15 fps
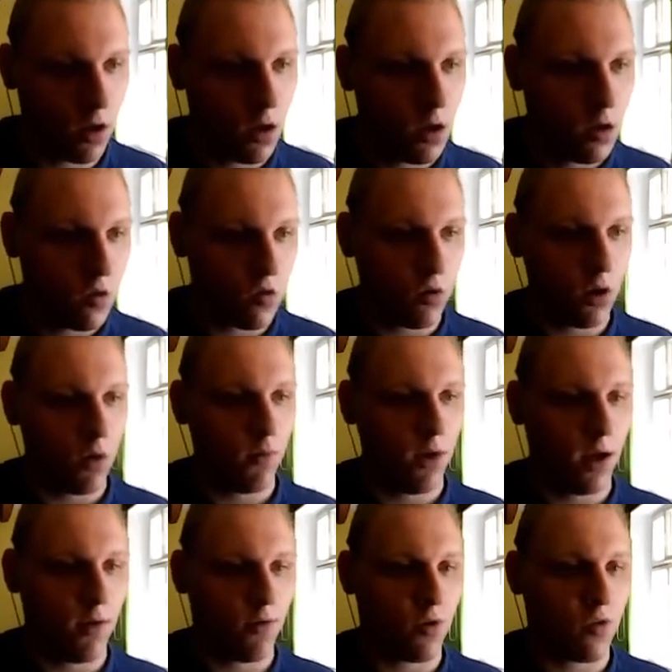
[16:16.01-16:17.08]
So now we
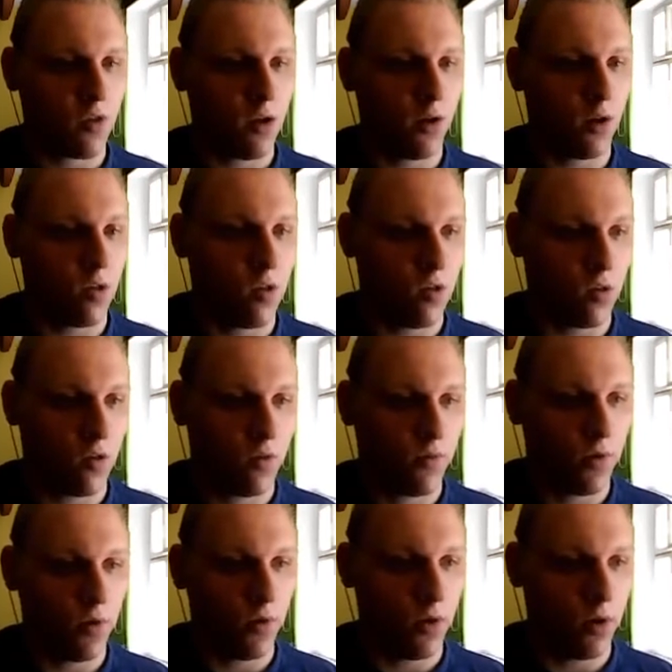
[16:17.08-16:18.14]
have our style.css
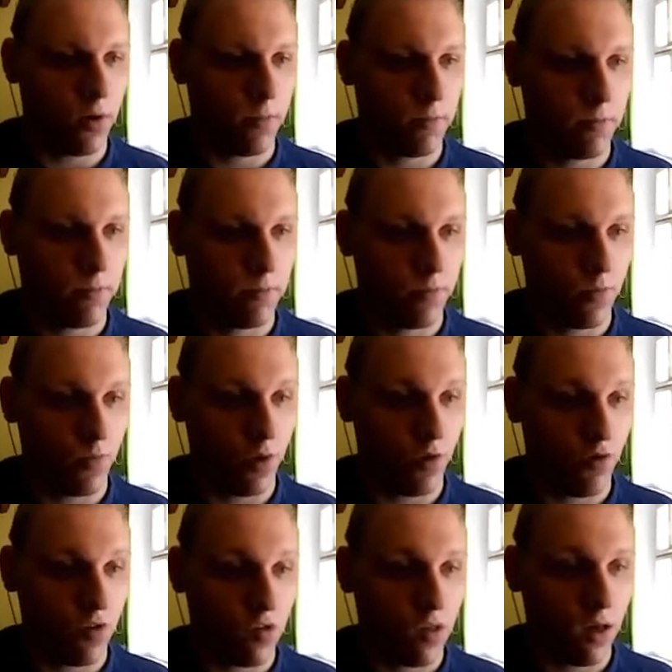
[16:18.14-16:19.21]
folder,
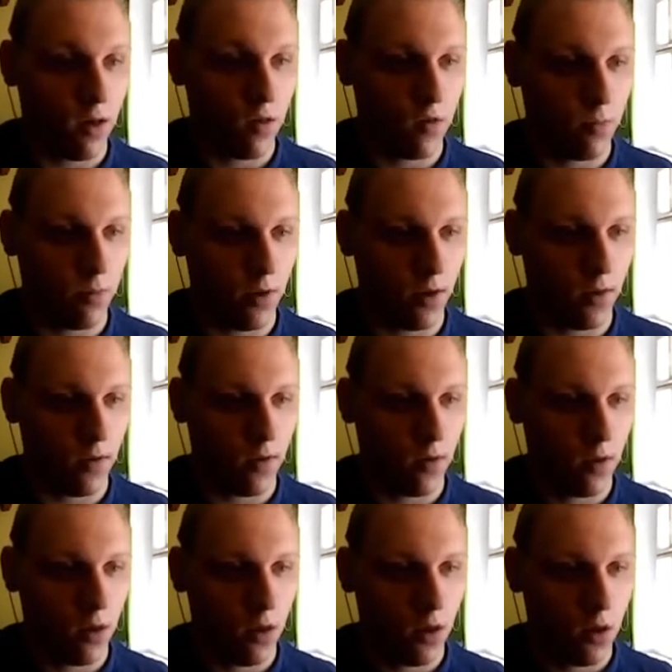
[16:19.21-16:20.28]
which is nice, but
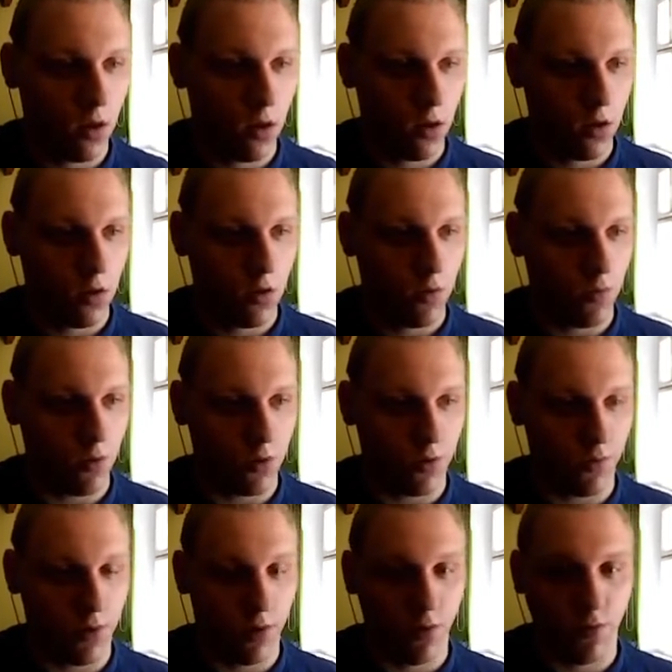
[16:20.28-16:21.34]
what do
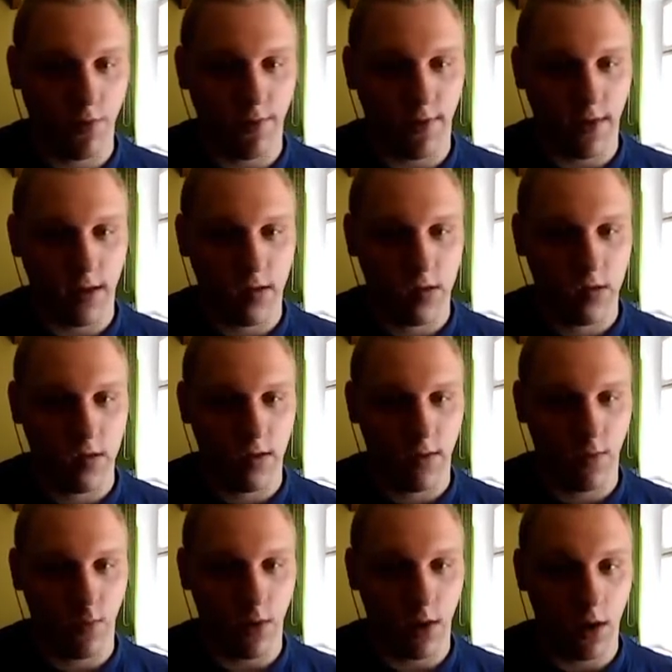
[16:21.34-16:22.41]
we do with this?
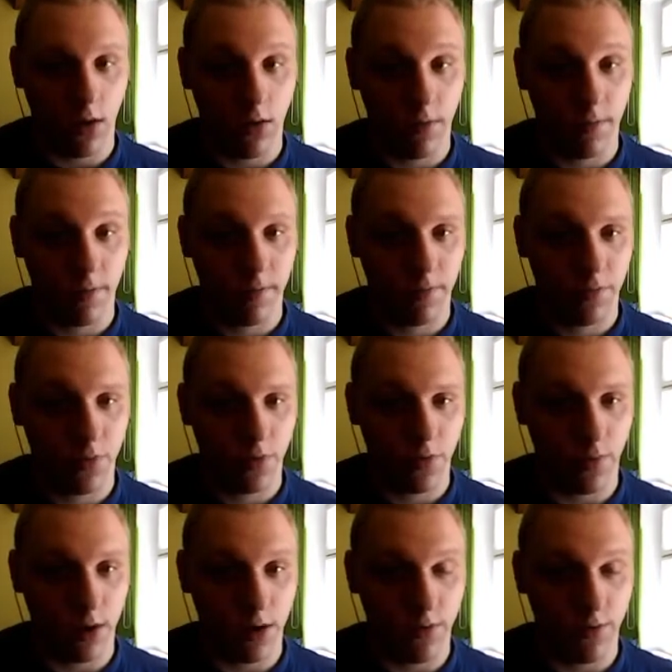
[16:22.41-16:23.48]
Well,
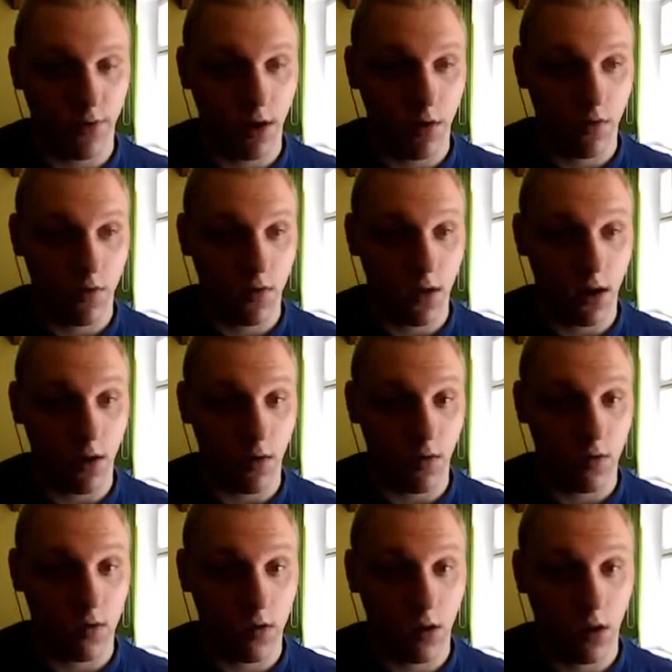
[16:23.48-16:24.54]
we define our
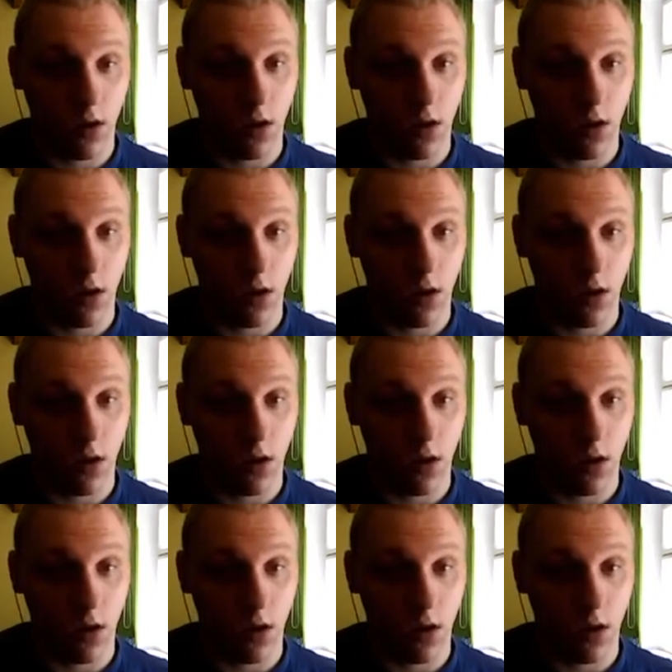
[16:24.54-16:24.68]
styles.